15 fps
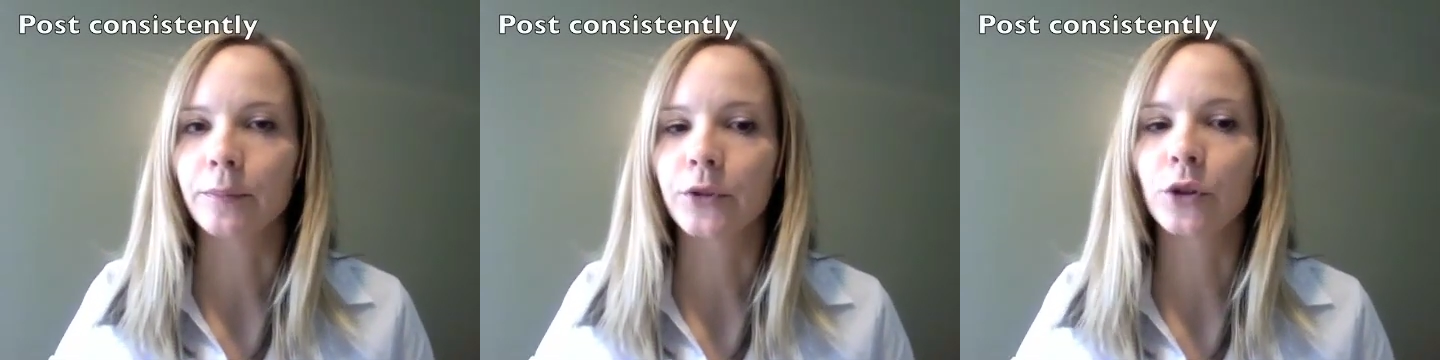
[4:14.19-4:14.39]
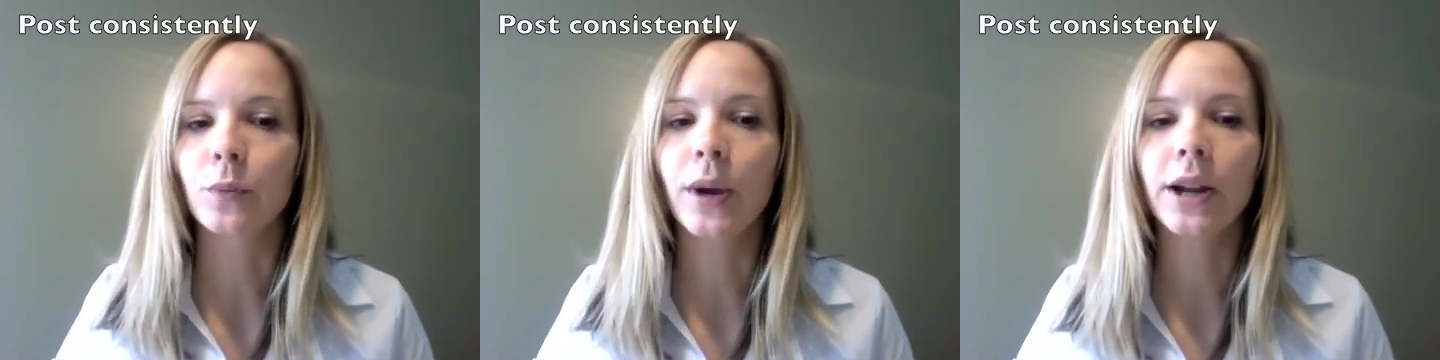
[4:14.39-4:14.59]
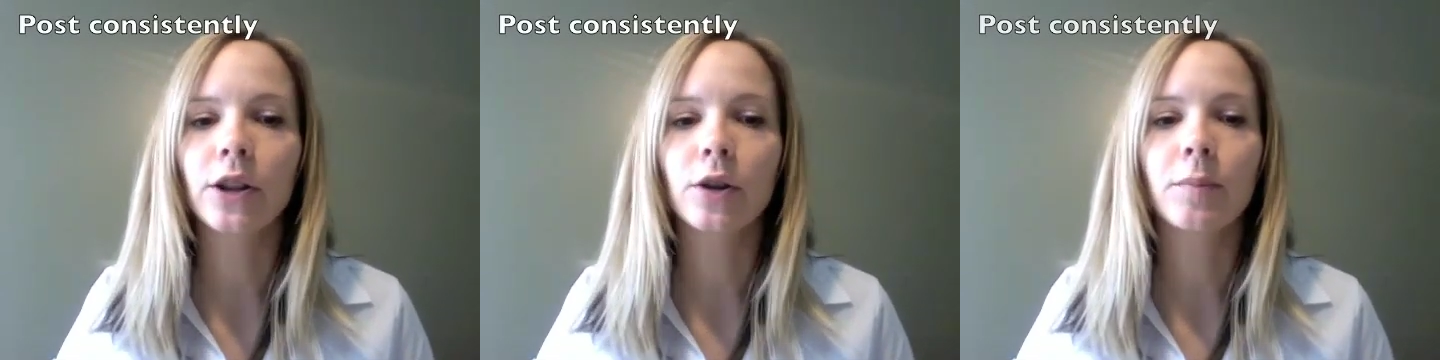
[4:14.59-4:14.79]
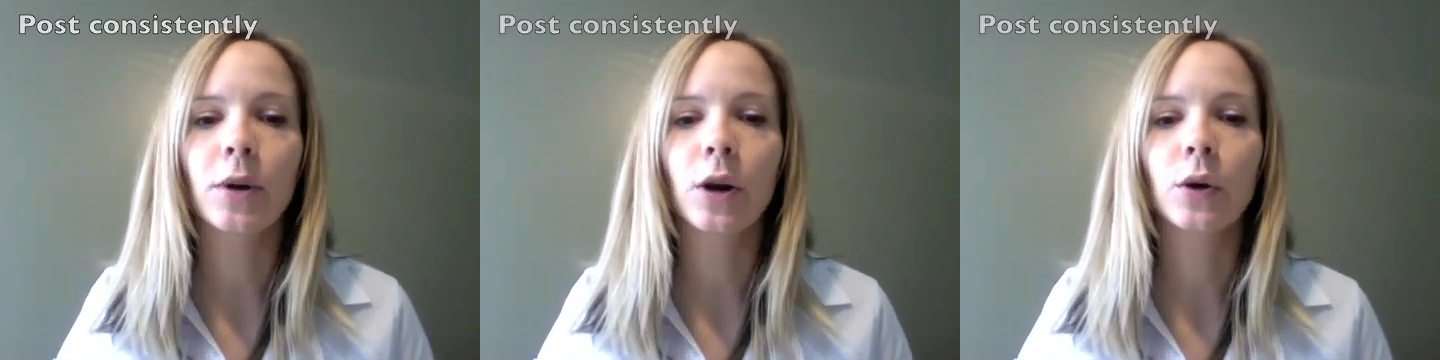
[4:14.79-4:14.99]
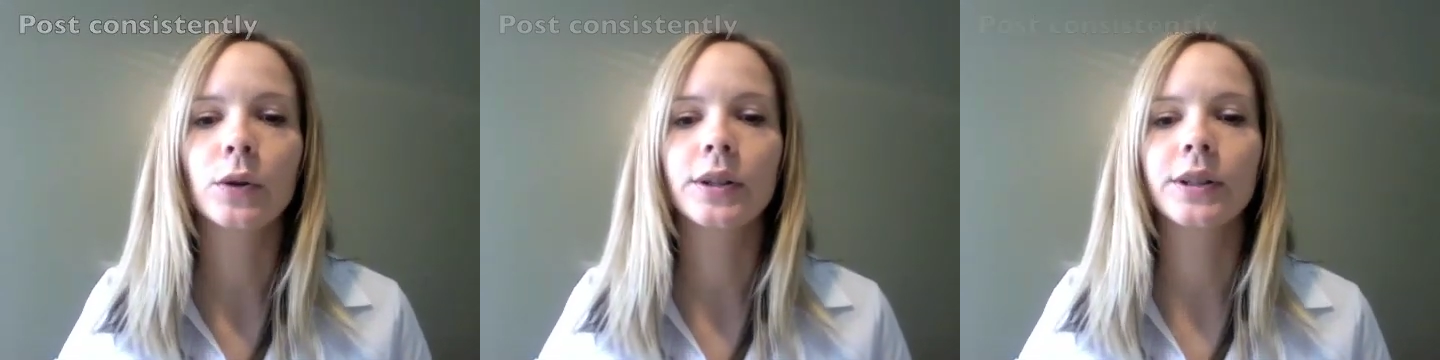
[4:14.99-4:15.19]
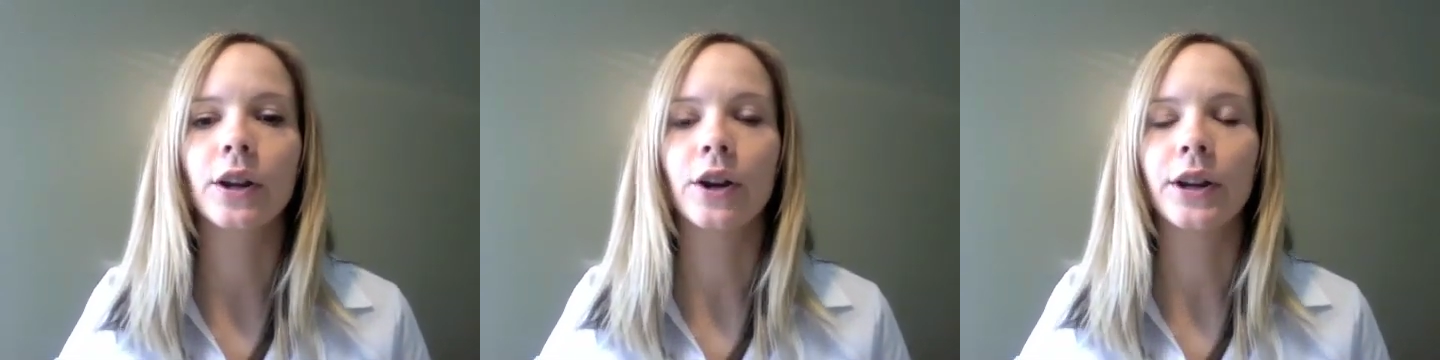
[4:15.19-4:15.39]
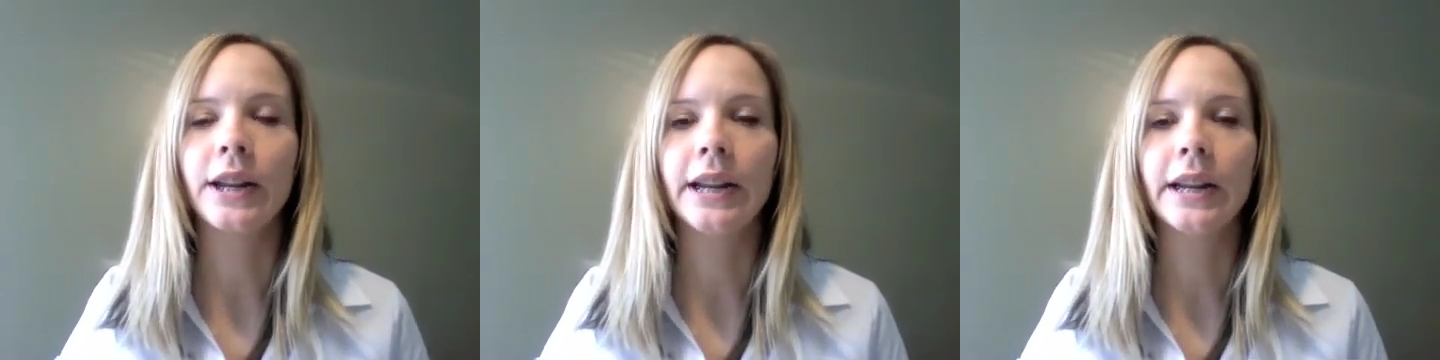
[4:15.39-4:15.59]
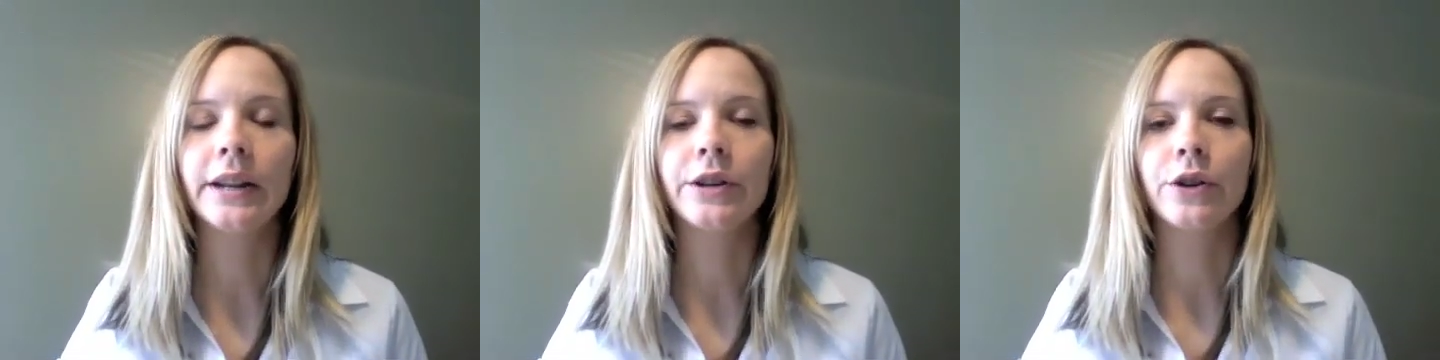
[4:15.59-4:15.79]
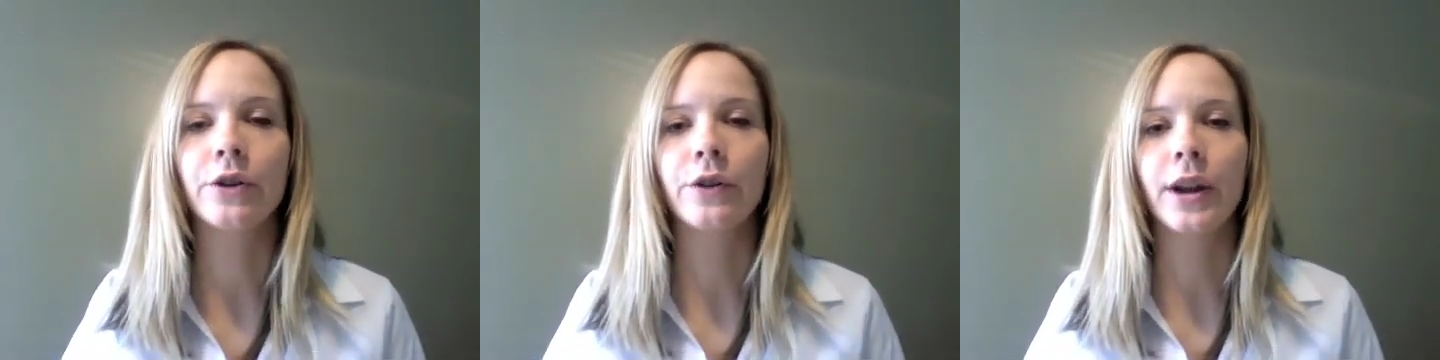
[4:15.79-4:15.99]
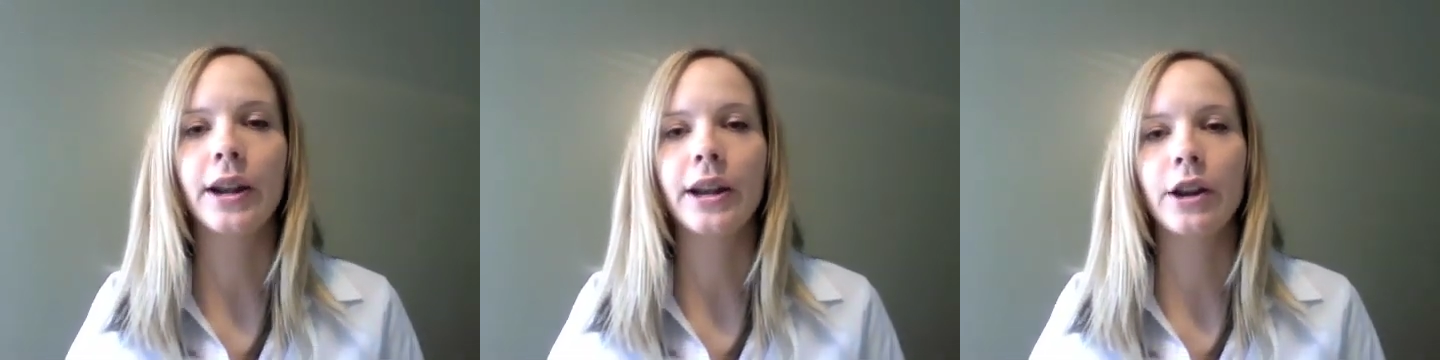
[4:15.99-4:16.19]
So regular posts are key to
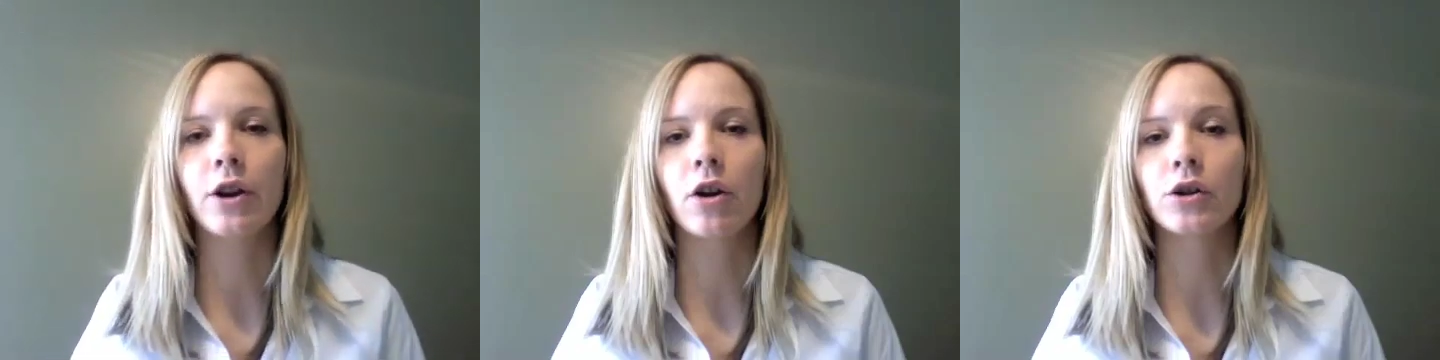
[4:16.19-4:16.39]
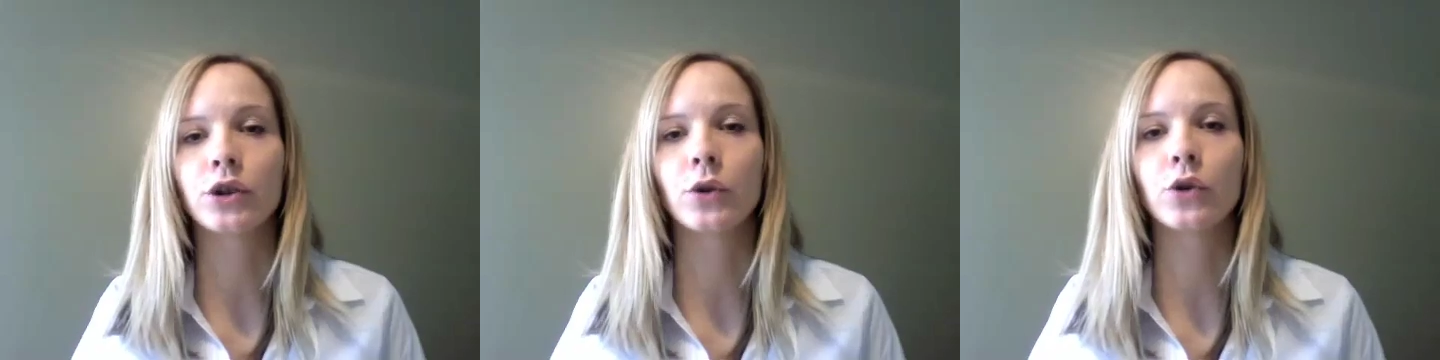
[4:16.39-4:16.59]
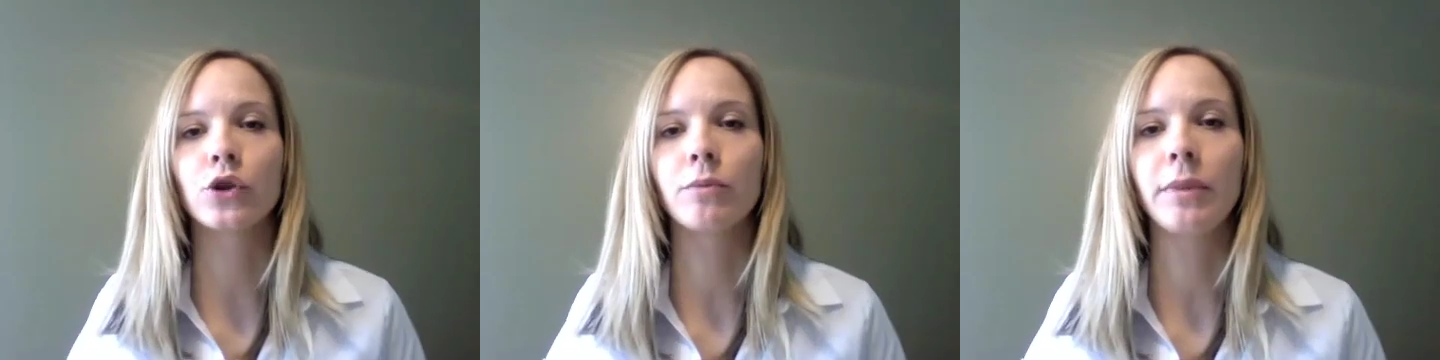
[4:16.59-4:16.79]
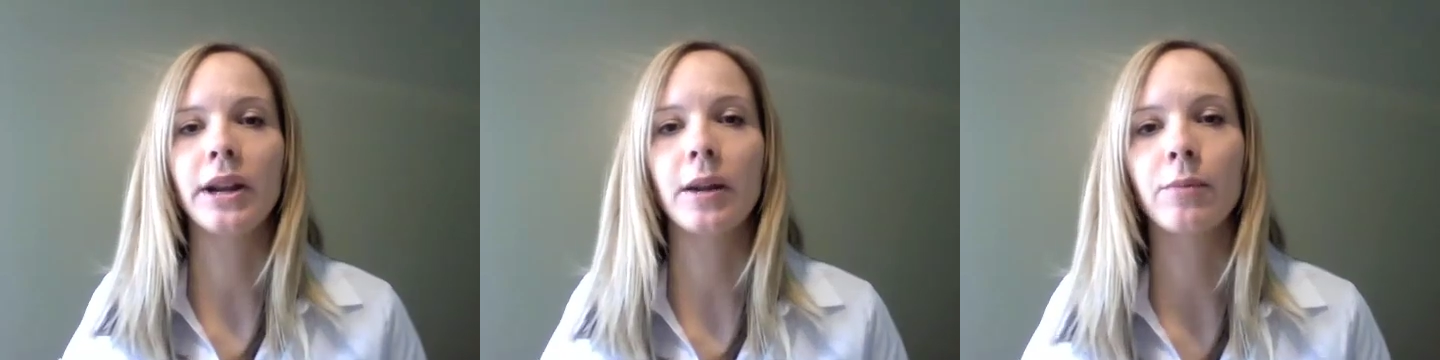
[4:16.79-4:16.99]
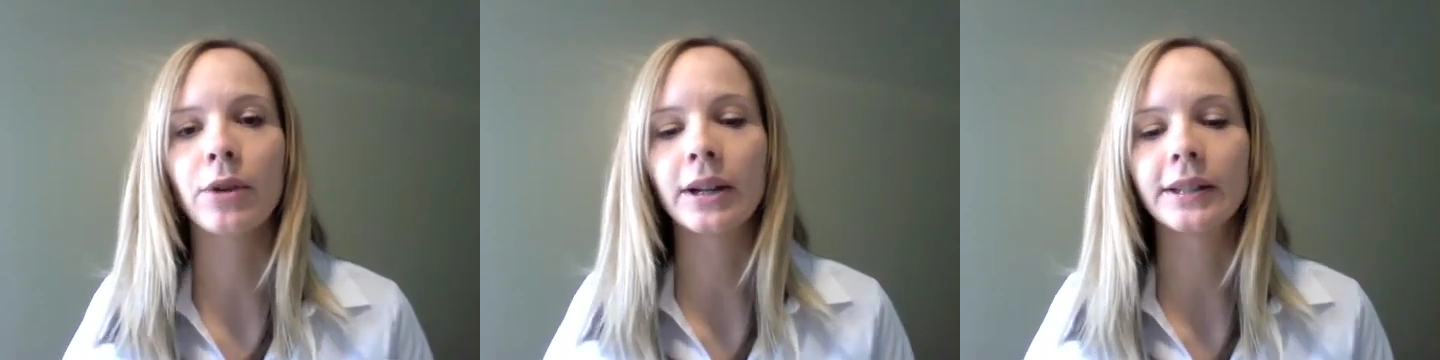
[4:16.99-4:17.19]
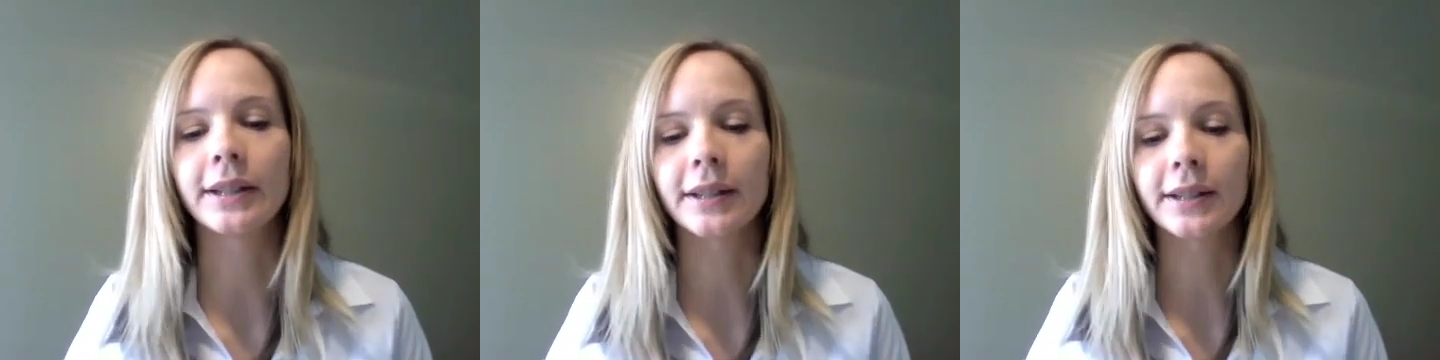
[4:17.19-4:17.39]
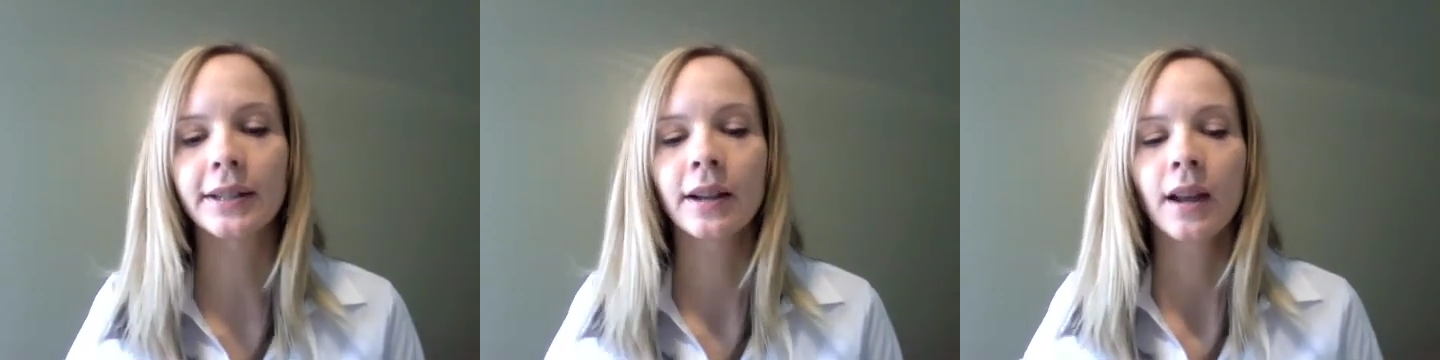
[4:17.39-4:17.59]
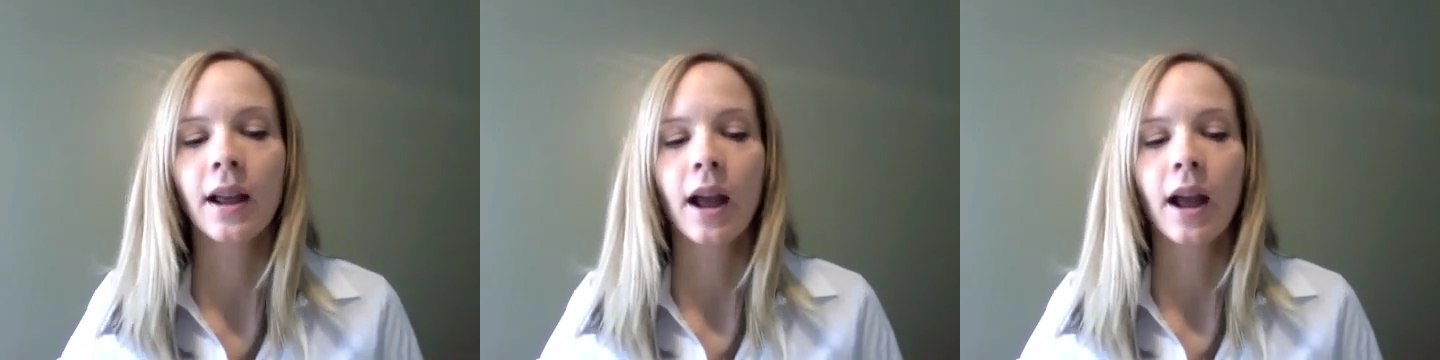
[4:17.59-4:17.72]
creating your social media presence.